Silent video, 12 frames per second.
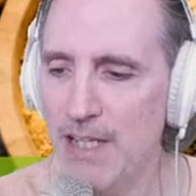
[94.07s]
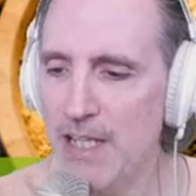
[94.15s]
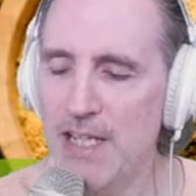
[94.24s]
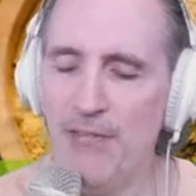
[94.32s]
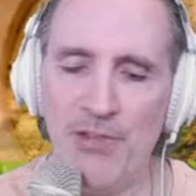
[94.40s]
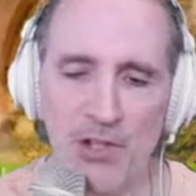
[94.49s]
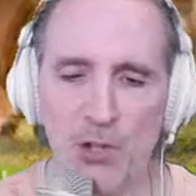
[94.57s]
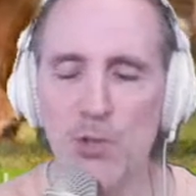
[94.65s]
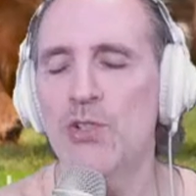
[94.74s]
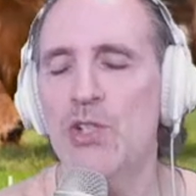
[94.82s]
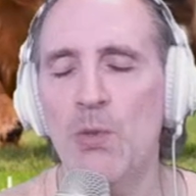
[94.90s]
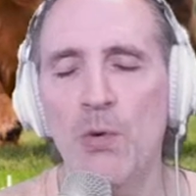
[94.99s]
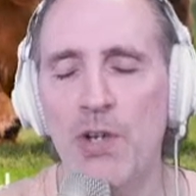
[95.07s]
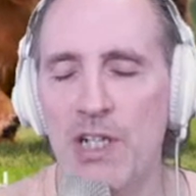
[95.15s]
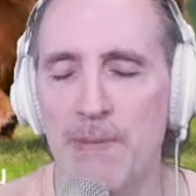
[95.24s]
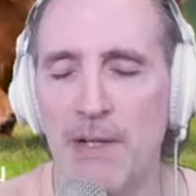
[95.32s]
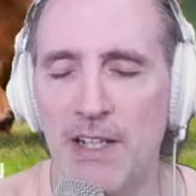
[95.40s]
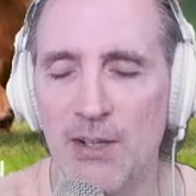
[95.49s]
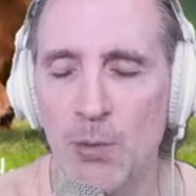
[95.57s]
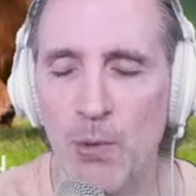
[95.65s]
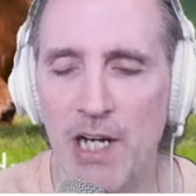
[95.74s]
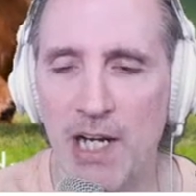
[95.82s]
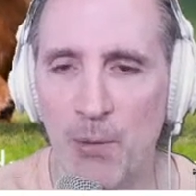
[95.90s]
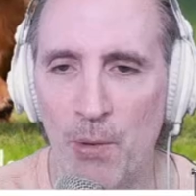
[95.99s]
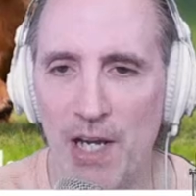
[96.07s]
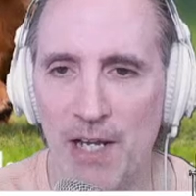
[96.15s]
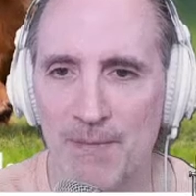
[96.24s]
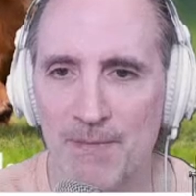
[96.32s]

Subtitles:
if you lose, you weren't expecting to win anyway.